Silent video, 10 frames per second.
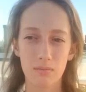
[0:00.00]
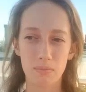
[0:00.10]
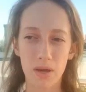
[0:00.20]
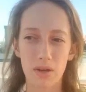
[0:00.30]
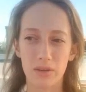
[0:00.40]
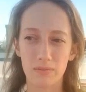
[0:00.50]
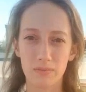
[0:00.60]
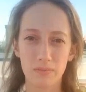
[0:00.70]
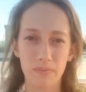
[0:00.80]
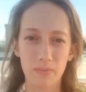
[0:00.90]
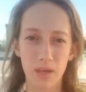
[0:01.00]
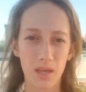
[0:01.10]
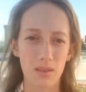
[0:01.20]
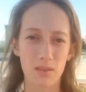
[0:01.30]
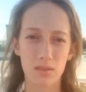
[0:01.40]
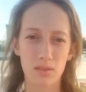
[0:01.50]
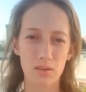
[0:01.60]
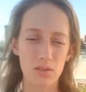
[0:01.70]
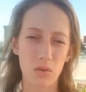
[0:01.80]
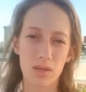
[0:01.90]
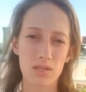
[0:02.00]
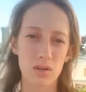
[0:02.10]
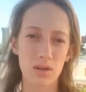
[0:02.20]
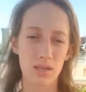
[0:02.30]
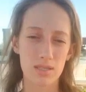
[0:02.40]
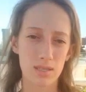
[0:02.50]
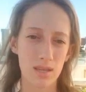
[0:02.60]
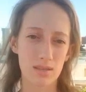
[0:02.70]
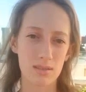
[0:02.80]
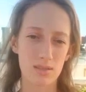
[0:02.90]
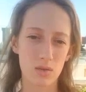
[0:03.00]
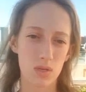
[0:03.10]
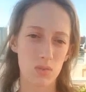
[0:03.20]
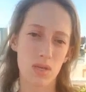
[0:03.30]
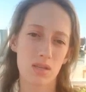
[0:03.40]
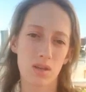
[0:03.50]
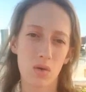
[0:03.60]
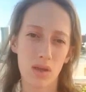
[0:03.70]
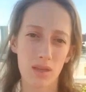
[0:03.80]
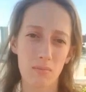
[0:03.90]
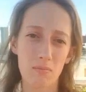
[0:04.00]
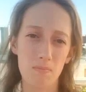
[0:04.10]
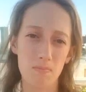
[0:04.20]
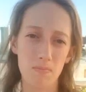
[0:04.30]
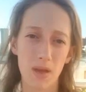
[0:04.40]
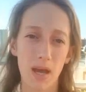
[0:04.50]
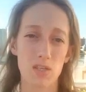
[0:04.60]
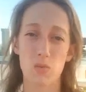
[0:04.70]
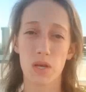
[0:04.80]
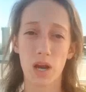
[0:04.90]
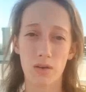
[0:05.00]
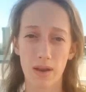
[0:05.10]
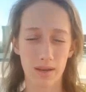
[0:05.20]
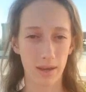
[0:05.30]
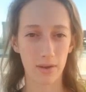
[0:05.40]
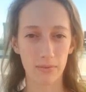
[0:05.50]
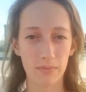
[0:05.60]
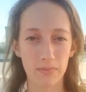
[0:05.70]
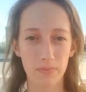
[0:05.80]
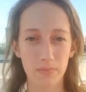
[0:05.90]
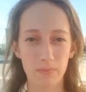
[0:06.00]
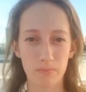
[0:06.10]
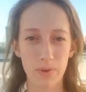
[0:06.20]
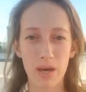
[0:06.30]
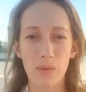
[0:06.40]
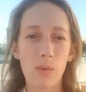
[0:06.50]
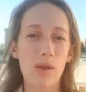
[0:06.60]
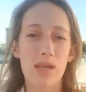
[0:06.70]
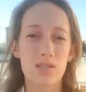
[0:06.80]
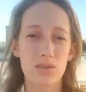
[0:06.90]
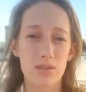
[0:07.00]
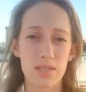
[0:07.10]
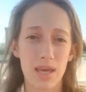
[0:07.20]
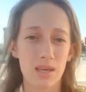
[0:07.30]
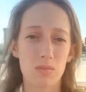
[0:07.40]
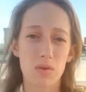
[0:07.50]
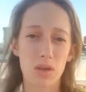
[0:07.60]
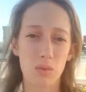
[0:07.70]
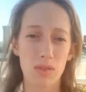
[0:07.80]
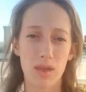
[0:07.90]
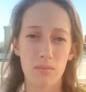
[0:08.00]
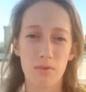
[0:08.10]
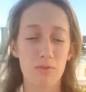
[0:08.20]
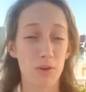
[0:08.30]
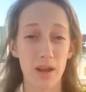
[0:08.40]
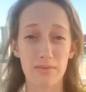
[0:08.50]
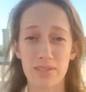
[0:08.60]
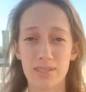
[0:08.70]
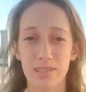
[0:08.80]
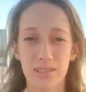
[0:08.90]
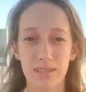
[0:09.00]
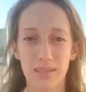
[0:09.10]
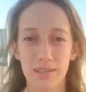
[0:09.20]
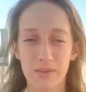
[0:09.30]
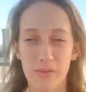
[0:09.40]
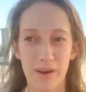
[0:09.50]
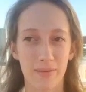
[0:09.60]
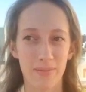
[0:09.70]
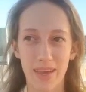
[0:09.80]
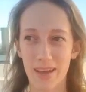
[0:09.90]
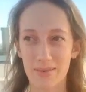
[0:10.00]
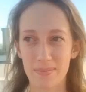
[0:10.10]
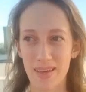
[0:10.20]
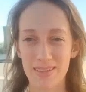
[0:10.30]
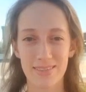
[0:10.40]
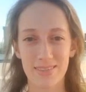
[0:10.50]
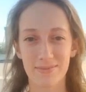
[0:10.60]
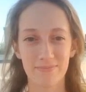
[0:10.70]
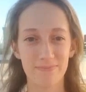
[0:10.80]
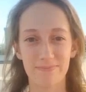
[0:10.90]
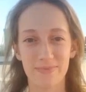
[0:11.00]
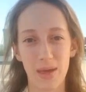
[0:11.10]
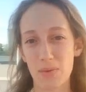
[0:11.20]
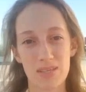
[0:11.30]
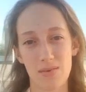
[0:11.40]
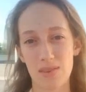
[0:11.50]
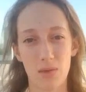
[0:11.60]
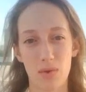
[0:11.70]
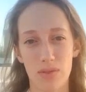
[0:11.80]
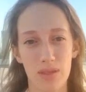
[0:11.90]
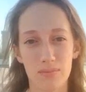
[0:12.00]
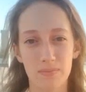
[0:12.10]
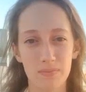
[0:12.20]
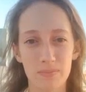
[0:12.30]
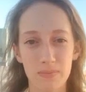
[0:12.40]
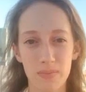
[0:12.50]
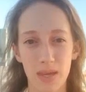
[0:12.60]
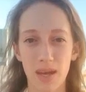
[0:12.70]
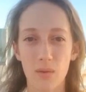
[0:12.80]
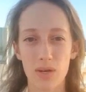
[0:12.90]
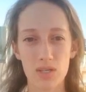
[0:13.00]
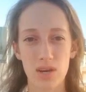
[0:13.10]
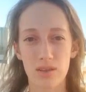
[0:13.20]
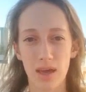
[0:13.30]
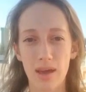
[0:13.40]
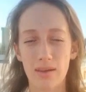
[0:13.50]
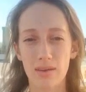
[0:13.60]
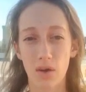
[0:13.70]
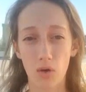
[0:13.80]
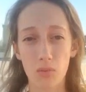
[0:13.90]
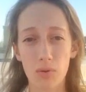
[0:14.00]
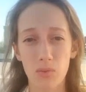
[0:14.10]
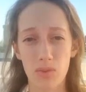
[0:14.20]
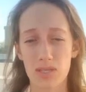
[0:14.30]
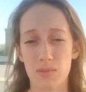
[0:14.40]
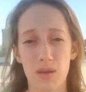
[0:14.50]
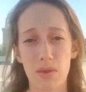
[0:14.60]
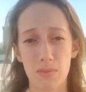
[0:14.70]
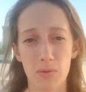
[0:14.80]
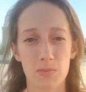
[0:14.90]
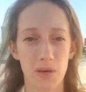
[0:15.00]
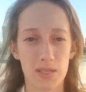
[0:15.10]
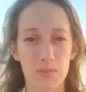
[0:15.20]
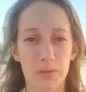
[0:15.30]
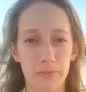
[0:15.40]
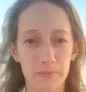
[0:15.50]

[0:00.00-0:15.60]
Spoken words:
better. And there's only a certain extent to which we can know Him as we are right now, but when we enter into that communion with Him forever, wow, that makes everything worth it. And I want to share that hope with as many people as possible.